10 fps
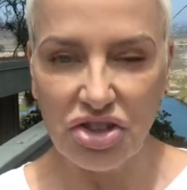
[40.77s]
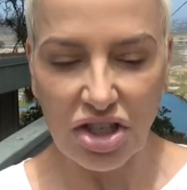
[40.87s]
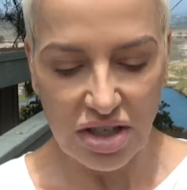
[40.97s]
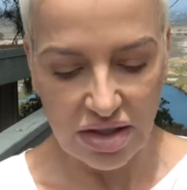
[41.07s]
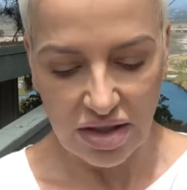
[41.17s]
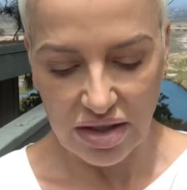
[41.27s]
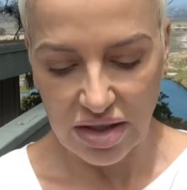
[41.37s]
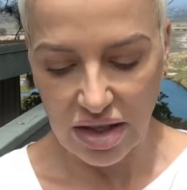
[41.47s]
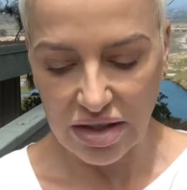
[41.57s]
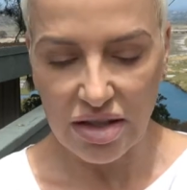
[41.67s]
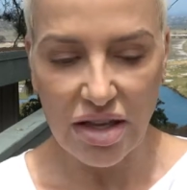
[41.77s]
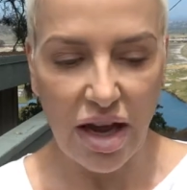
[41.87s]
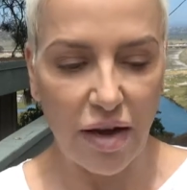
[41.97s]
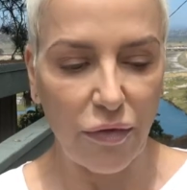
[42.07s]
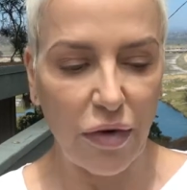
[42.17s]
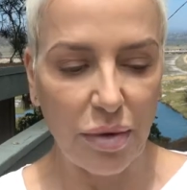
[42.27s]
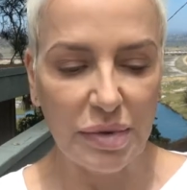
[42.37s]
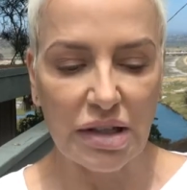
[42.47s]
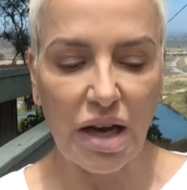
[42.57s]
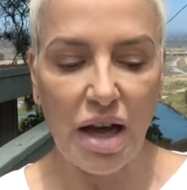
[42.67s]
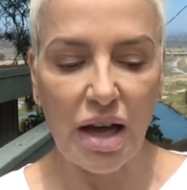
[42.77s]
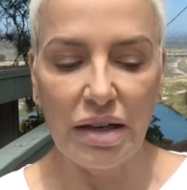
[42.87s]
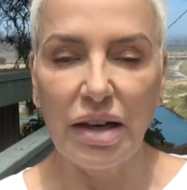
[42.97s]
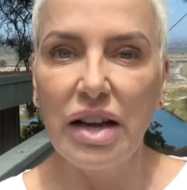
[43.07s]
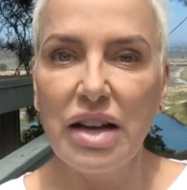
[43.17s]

Jesus is not from God.